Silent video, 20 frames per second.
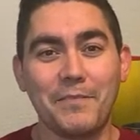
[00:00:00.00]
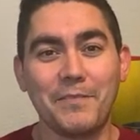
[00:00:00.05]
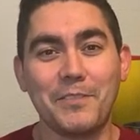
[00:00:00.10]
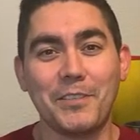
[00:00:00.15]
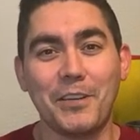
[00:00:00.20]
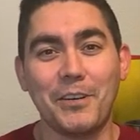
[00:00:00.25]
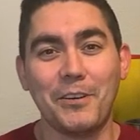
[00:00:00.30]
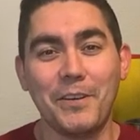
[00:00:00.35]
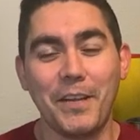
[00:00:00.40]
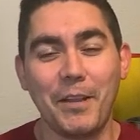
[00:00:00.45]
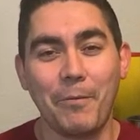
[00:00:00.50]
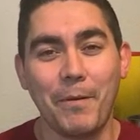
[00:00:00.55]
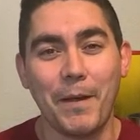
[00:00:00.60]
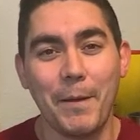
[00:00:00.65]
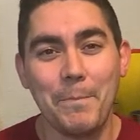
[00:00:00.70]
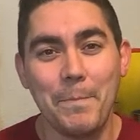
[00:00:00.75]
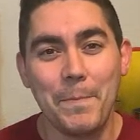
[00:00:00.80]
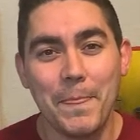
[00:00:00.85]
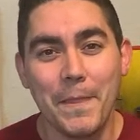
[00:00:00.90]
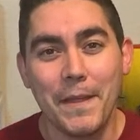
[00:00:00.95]
So anyway,
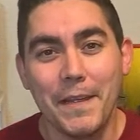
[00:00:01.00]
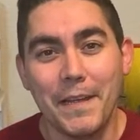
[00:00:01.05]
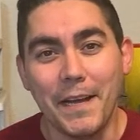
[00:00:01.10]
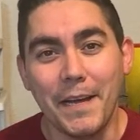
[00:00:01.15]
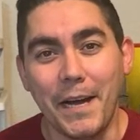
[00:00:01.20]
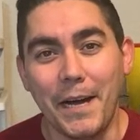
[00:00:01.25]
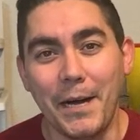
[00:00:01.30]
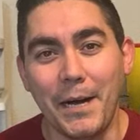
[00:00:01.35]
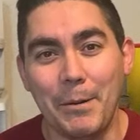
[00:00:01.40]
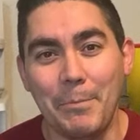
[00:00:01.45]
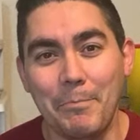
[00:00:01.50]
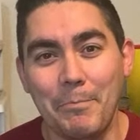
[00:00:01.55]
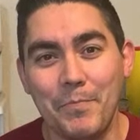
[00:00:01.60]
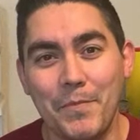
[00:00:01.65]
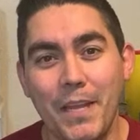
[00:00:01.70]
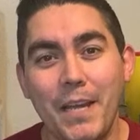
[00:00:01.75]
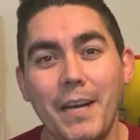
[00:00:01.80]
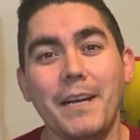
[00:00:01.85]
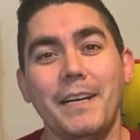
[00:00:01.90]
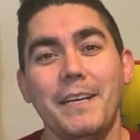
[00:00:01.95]

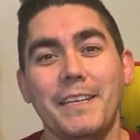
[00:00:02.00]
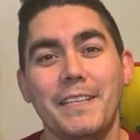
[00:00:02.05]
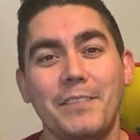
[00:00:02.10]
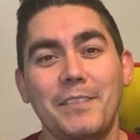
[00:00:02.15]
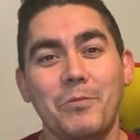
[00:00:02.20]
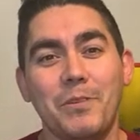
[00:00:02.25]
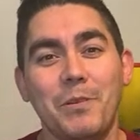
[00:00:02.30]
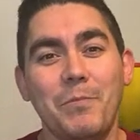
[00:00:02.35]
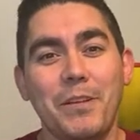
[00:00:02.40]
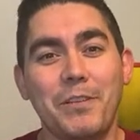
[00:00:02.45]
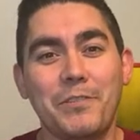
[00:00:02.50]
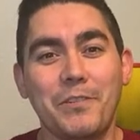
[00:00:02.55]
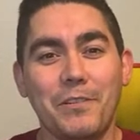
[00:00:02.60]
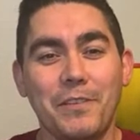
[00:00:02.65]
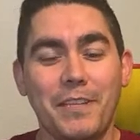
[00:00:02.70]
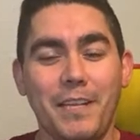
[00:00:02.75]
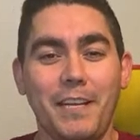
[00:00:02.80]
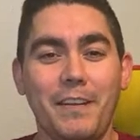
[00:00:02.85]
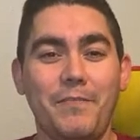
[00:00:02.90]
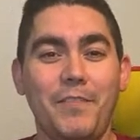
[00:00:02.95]
yeah, just want to make
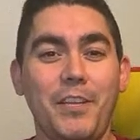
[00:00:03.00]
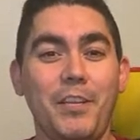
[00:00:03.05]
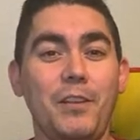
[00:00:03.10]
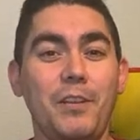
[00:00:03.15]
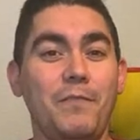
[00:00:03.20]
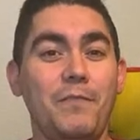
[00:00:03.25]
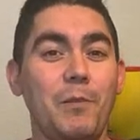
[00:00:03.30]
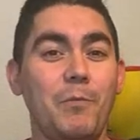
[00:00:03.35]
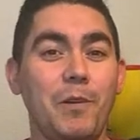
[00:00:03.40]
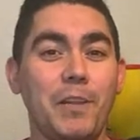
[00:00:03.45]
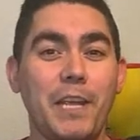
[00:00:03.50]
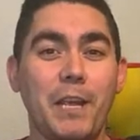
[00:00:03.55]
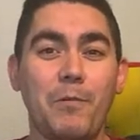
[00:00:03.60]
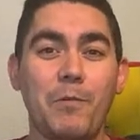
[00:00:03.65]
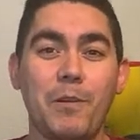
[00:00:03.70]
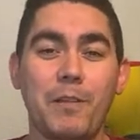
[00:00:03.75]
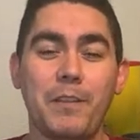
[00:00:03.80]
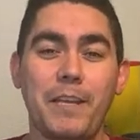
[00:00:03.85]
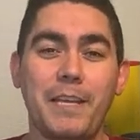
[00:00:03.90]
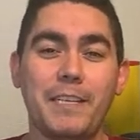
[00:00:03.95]
sure that if you
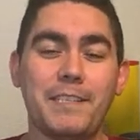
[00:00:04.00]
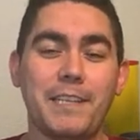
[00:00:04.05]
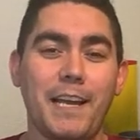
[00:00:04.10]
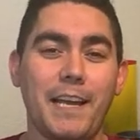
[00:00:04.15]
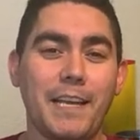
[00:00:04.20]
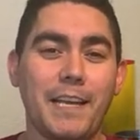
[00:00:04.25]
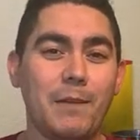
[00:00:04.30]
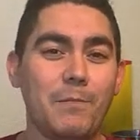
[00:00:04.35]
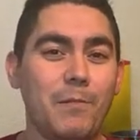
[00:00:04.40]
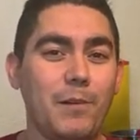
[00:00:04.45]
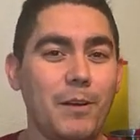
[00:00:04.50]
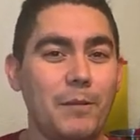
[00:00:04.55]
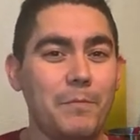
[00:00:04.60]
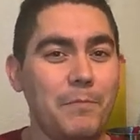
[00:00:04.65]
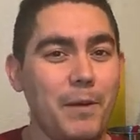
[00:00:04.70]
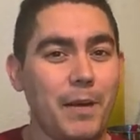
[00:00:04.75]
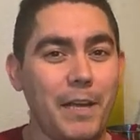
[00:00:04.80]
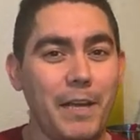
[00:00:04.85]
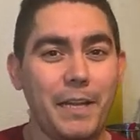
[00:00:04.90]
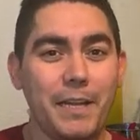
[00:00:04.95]
want to get one of these, I got them
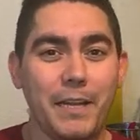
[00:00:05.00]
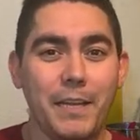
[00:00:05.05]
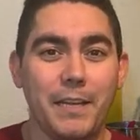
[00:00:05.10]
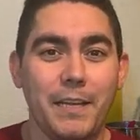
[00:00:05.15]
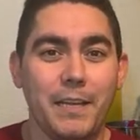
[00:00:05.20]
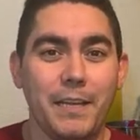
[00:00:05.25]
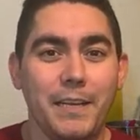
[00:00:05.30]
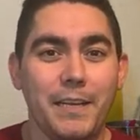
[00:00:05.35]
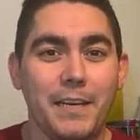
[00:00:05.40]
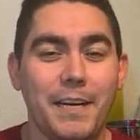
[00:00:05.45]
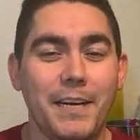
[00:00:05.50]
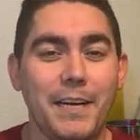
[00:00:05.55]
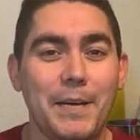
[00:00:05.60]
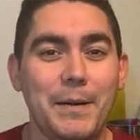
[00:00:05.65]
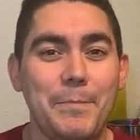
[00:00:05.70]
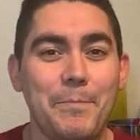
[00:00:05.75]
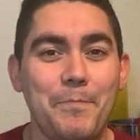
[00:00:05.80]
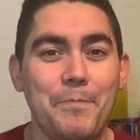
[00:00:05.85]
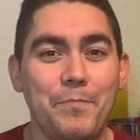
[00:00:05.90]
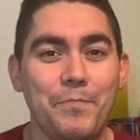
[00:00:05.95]
on my
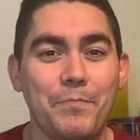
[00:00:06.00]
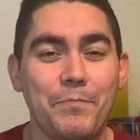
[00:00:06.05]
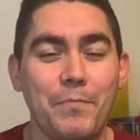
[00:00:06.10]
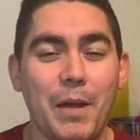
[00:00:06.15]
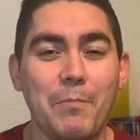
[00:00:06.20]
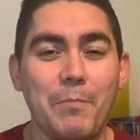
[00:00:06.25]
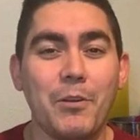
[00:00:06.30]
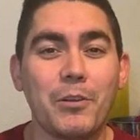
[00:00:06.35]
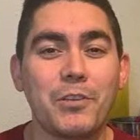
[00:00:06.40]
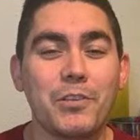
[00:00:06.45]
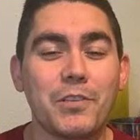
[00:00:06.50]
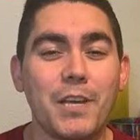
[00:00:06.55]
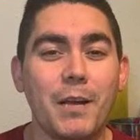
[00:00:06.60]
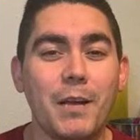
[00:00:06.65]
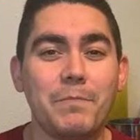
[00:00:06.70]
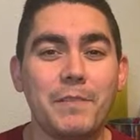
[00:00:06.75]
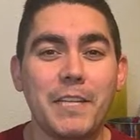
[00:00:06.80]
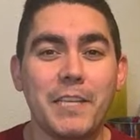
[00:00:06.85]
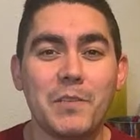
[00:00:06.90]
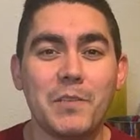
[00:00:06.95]
merch
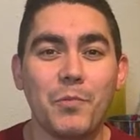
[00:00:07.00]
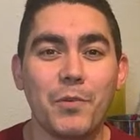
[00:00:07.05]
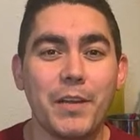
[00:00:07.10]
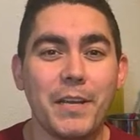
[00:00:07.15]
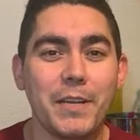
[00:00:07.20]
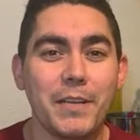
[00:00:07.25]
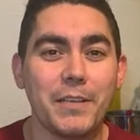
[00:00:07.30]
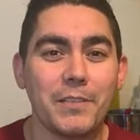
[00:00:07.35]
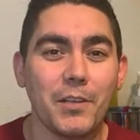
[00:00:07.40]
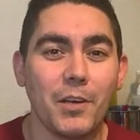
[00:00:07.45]
shop, Teespring.